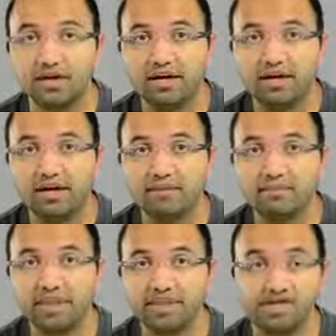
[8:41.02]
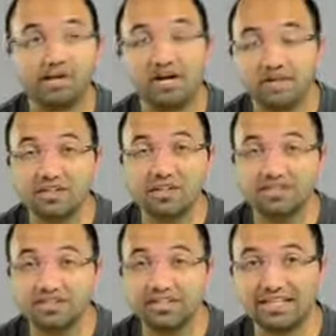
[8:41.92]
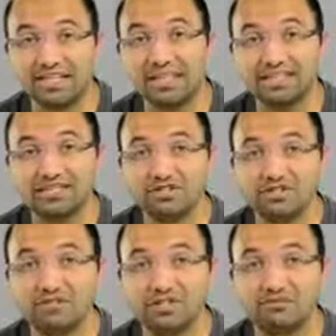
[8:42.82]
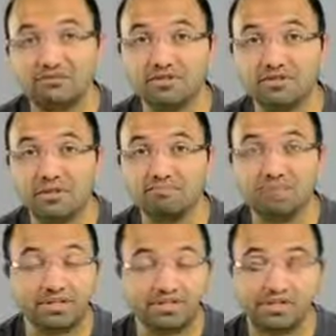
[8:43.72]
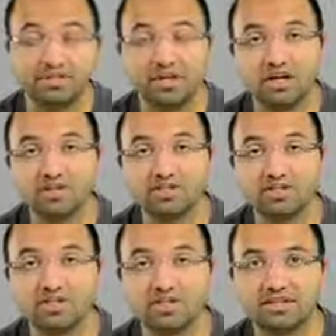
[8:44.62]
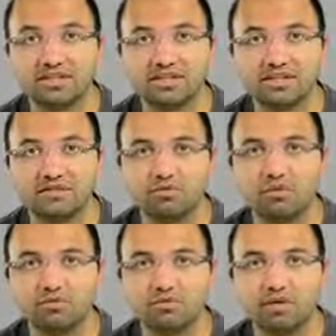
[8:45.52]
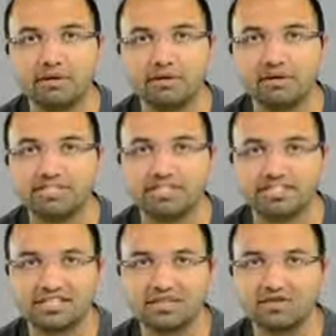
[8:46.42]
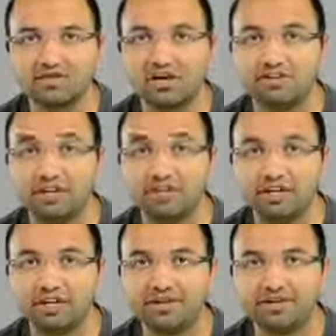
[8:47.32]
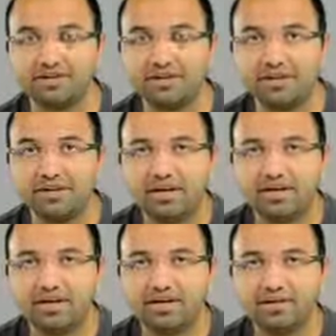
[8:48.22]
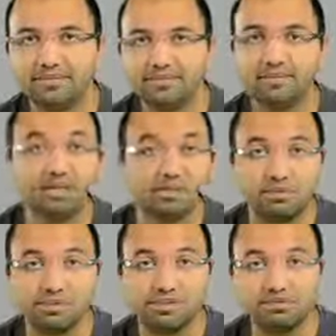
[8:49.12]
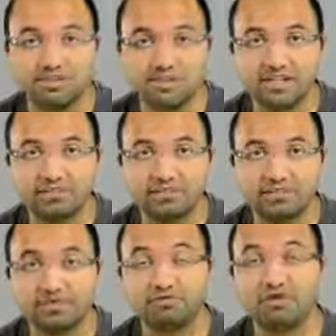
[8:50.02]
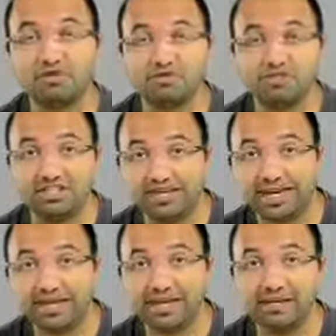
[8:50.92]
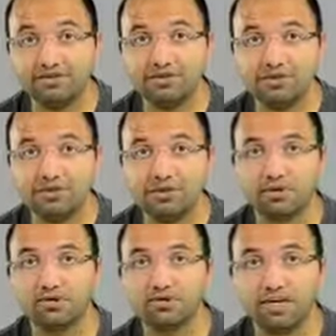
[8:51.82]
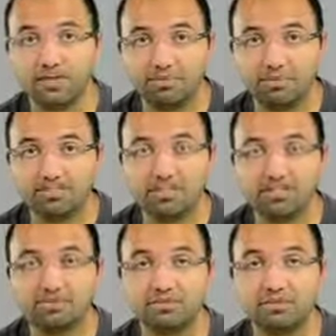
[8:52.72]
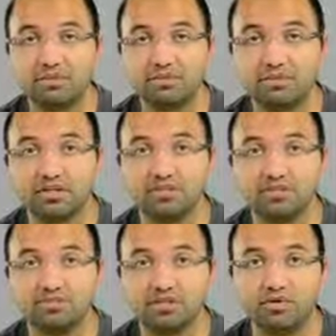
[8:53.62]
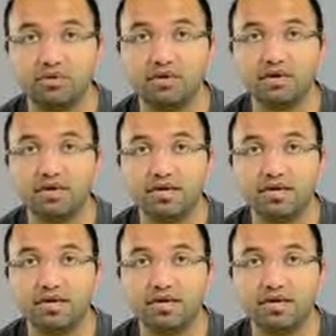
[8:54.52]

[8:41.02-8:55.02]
And to be honest, I would say that, yeah, Intel should be able to do that. But, you know, I also said that Intel would probably be able to have a 6 gigabit drive out by now. So it really remains to be seen. But for users today, if you're an enterprise customer that are looking to deploy